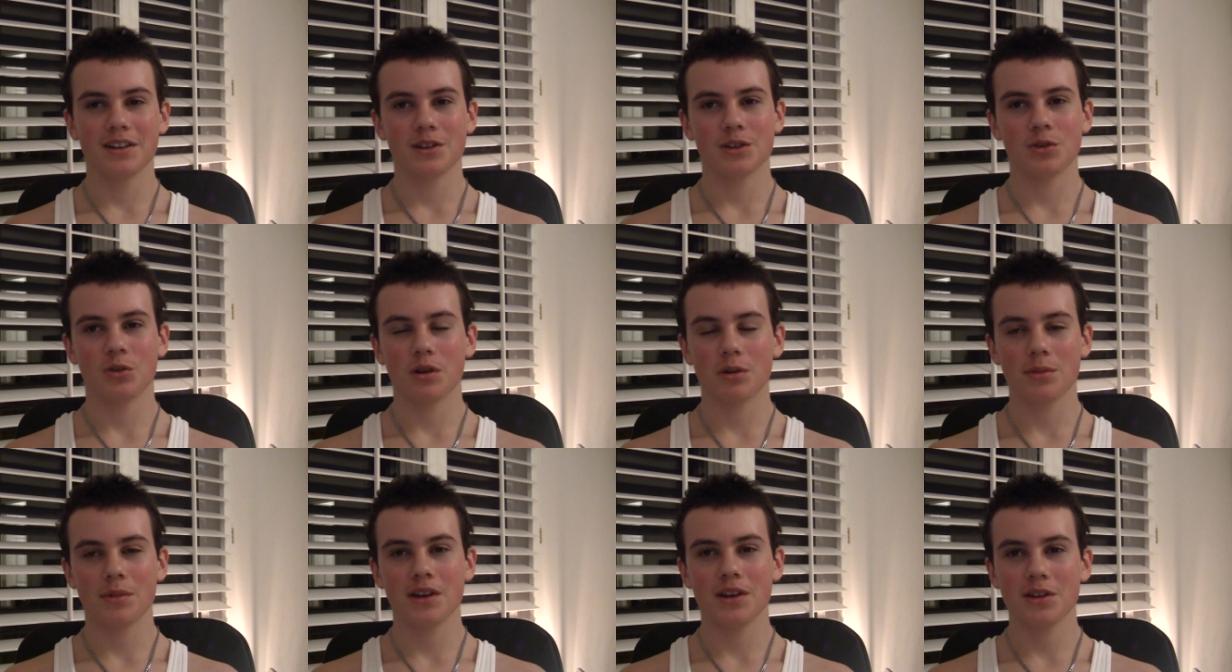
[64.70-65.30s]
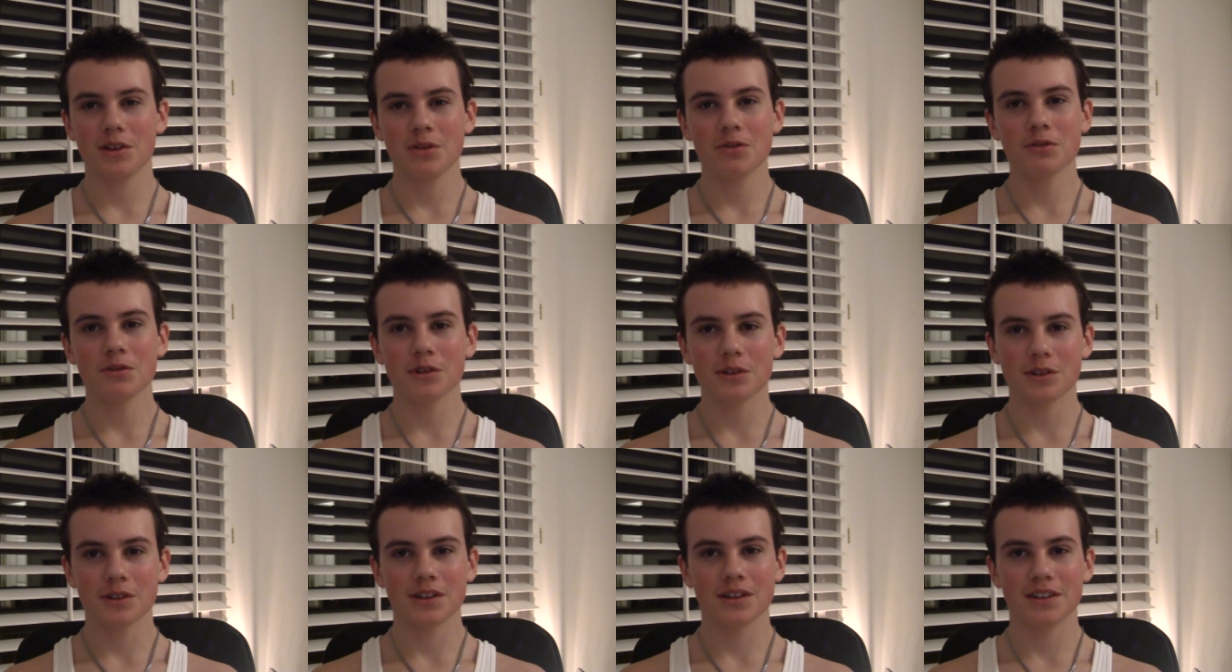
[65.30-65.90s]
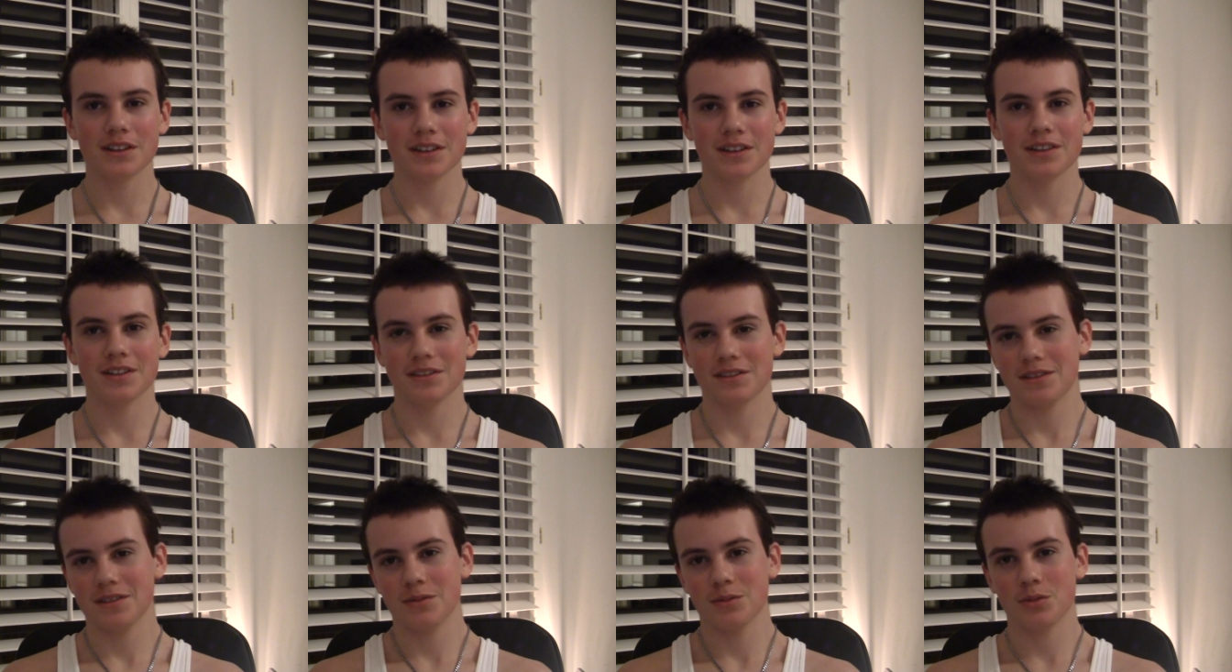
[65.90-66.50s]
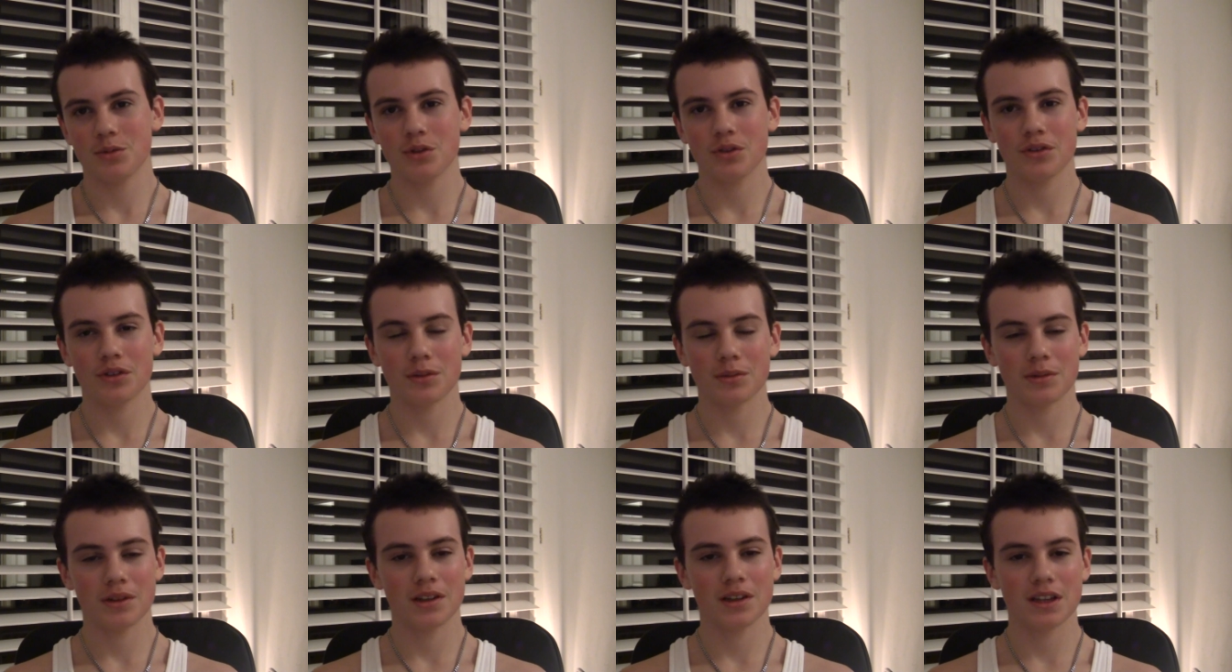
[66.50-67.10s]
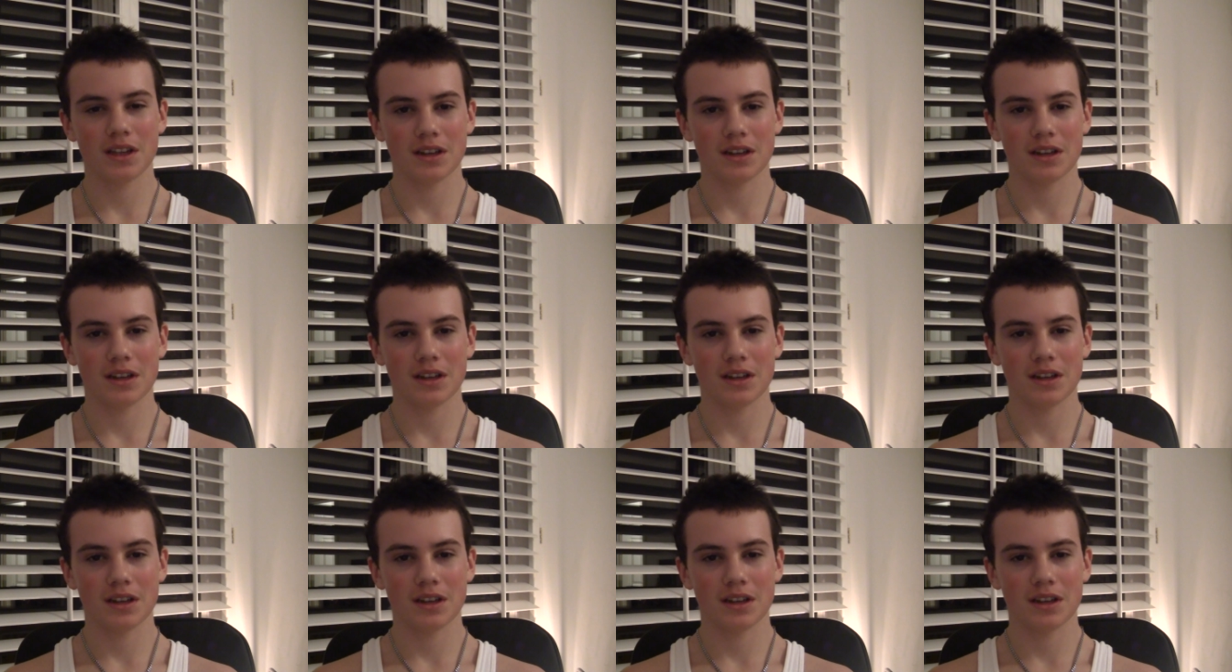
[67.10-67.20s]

torment you, or are you gonna improve from it?